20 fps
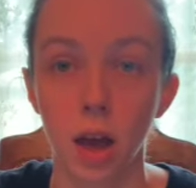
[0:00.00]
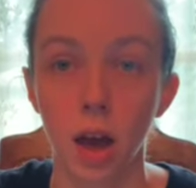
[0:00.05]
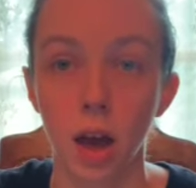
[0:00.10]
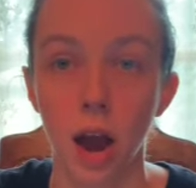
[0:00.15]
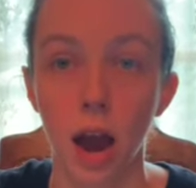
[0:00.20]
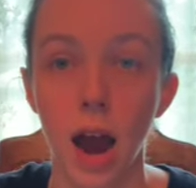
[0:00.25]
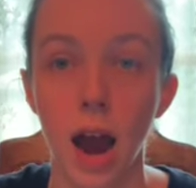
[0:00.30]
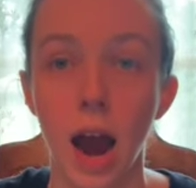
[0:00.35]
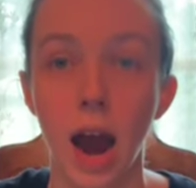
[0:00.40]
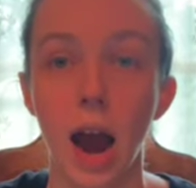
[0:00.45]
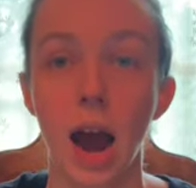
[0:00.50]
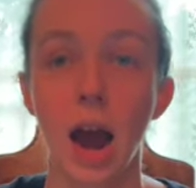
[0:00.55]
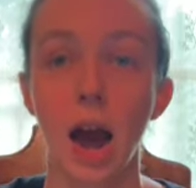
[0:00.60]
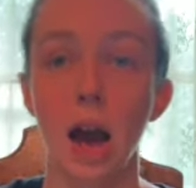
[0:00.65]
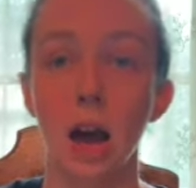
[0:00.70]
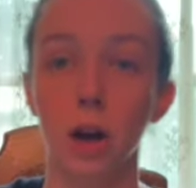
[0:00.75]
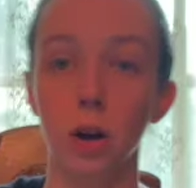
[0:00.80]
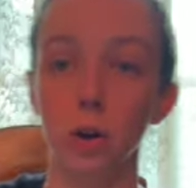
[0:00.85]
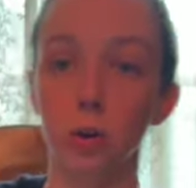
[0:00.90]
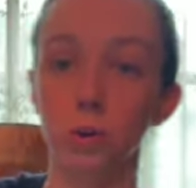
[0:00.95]

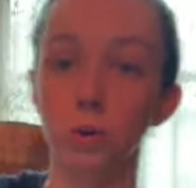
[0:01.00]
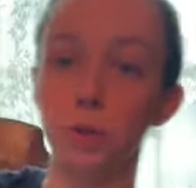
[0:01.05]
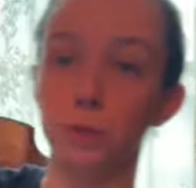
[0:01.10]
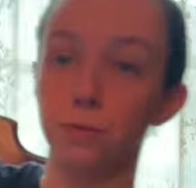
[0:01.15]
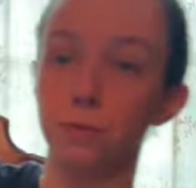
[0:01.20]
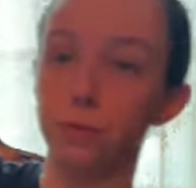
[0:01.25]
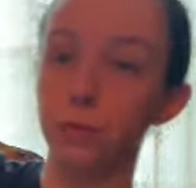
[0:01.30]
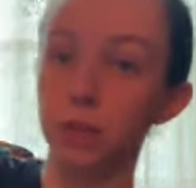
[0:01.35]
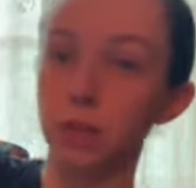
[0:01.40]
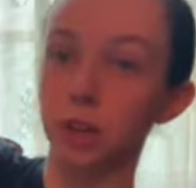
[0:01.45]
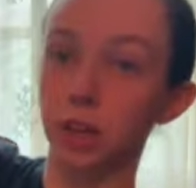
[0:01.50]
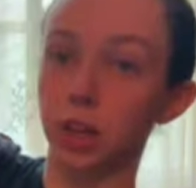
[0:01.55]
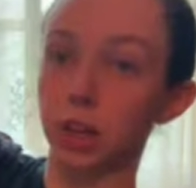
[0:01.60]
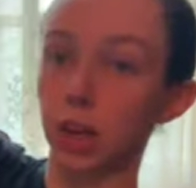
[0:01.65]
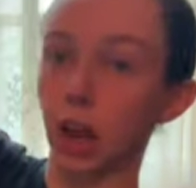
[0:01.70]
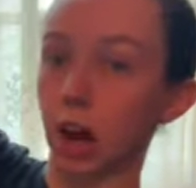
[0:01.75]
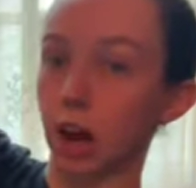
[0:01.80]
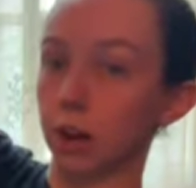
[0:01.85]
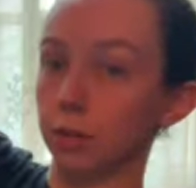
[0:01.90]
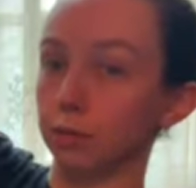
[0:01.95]
how the feeling
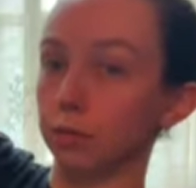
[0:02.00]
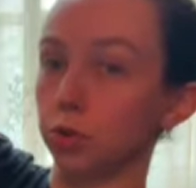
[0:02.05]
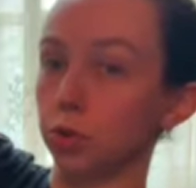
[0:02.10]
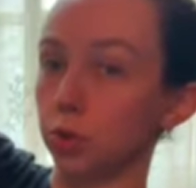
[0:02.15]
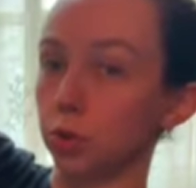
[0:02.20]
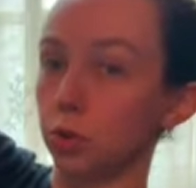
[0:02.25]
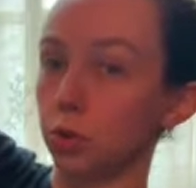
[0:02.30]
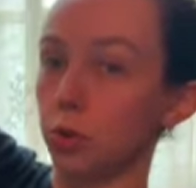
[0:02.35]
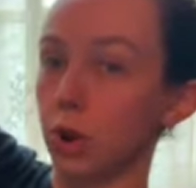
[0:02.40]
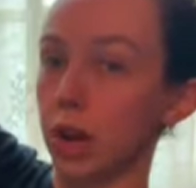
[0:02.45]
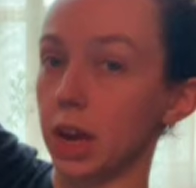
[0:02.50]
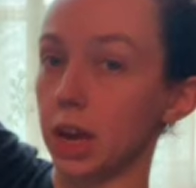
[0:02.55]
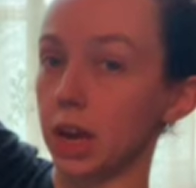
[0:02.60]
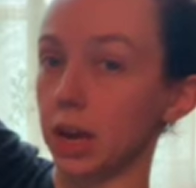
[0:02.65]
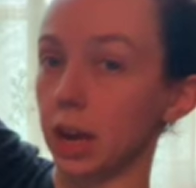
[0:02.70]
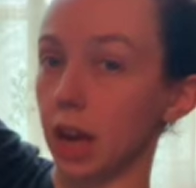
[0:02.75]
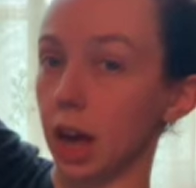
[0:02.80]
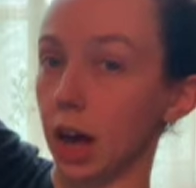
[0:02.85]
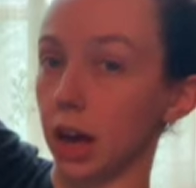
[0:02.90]
of doing